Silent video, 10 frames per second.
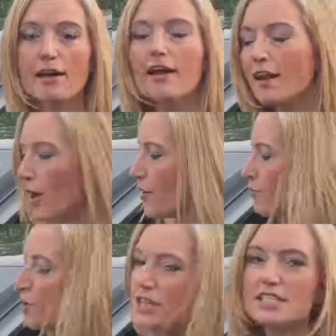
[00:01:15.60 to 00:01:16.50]
Now
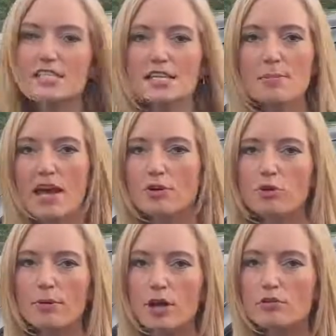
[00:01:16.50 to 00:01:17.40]
I've put this into
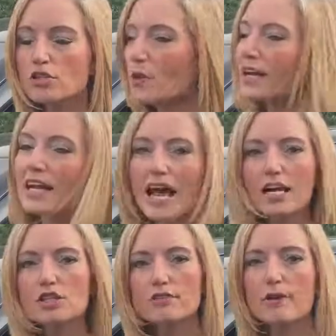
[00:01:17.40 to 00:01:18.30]
manual mode, so I can
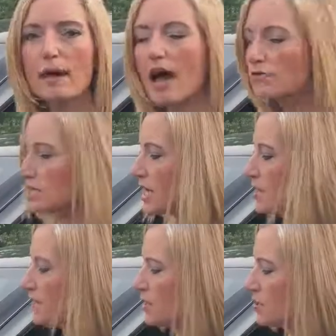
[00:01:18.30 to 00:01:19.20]
actually, if I'm
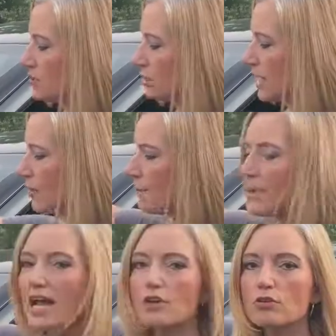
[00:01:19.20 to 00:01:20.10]
outside the vehicle, now
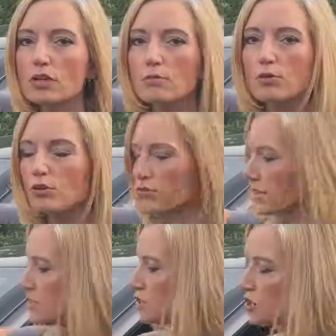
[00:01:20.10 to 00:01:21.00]
manually move
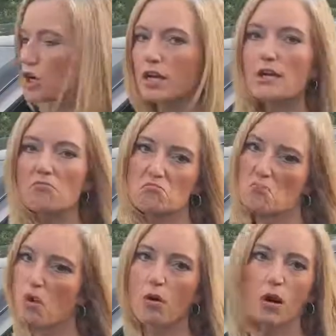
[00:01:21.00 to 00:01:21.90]
this, turn it,
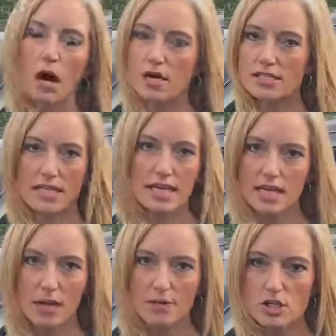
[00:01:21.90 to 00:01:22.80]
won't cause any
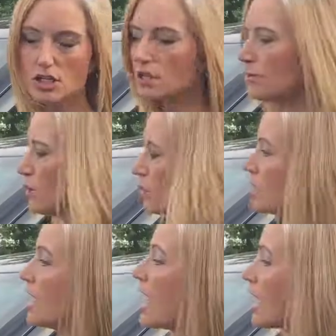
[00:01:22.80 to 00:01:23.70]
damage to the
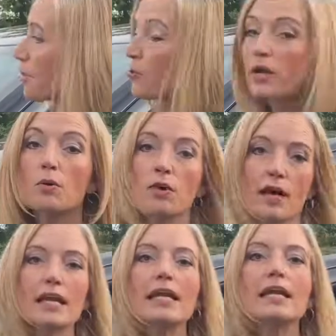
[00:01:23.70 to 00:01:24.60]
motor, and point it where
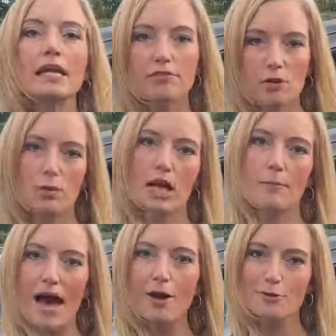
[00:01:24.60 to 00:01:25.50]
I need even when
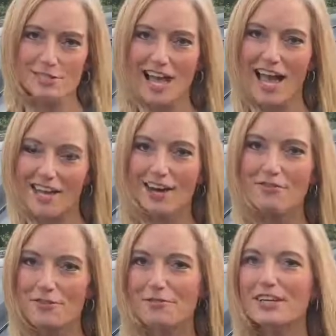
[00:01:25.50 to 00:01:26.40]
I'm outside
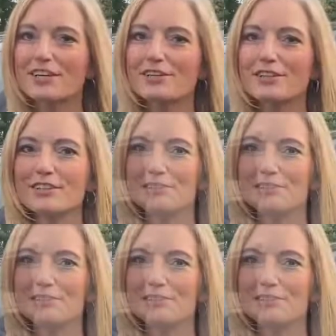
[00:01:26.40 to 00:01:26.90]
of the vehicle.